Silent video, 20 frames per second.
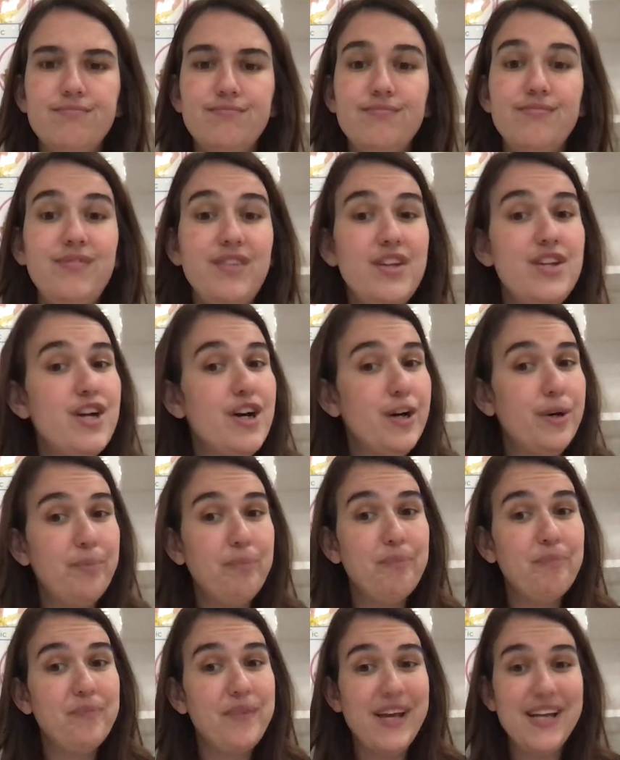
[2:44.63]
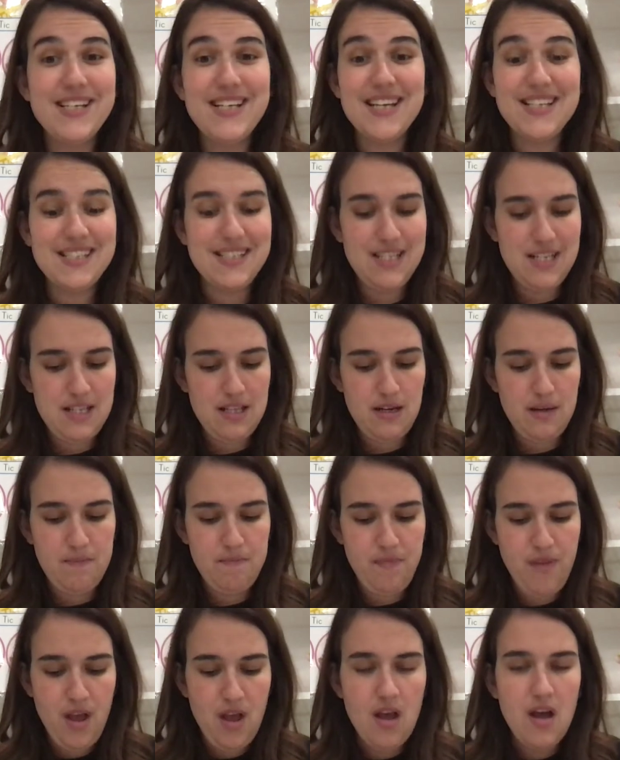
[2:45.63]
Nope, it doesn't either.
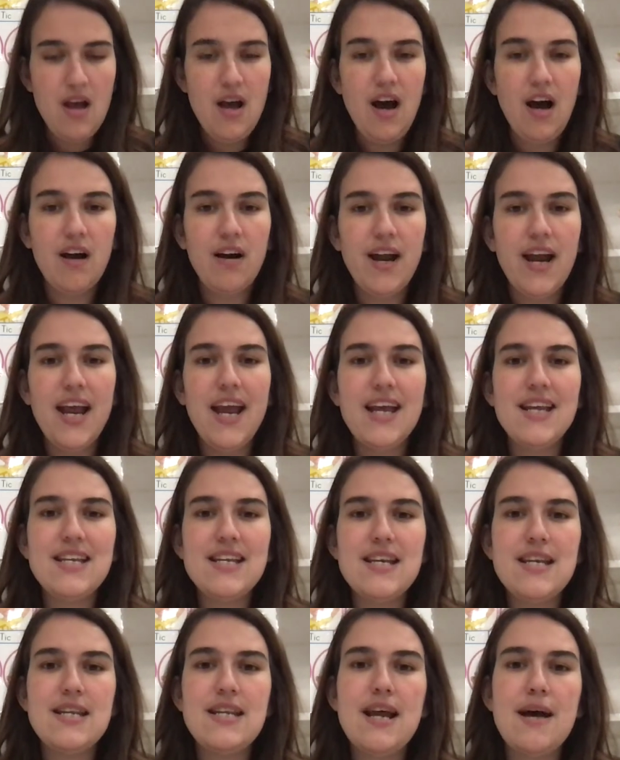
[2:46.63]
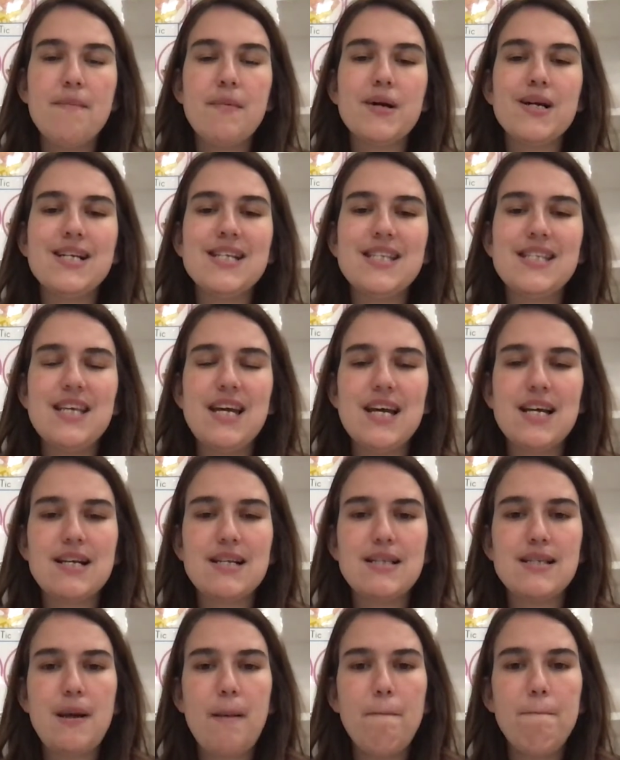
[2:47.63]
All right, and number
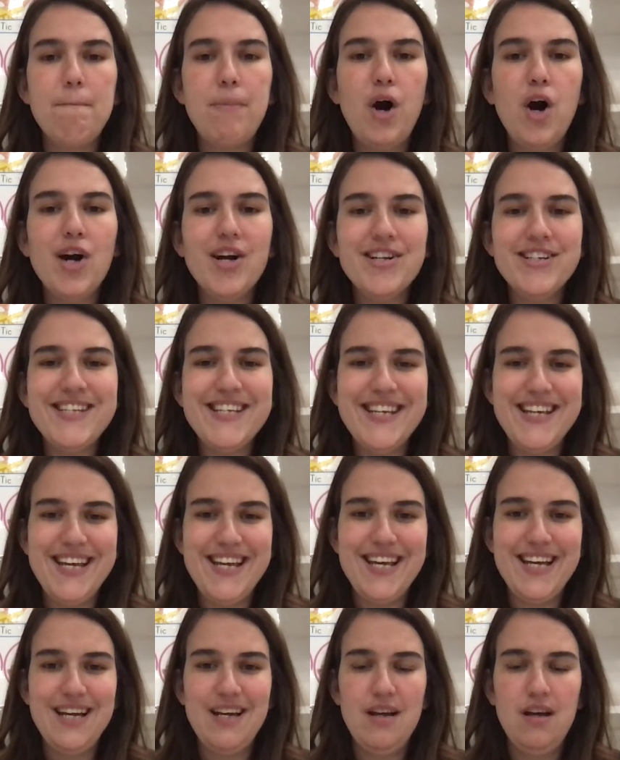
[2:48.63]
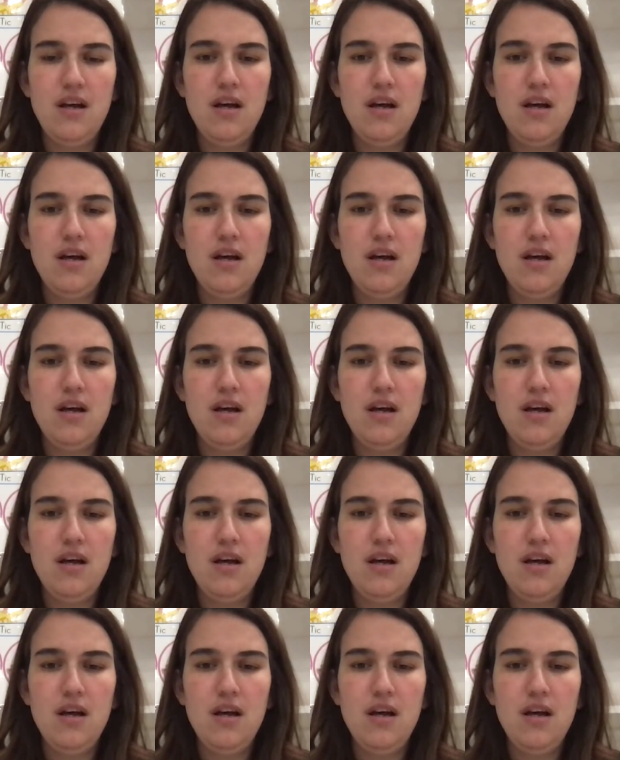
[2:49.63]
six, party.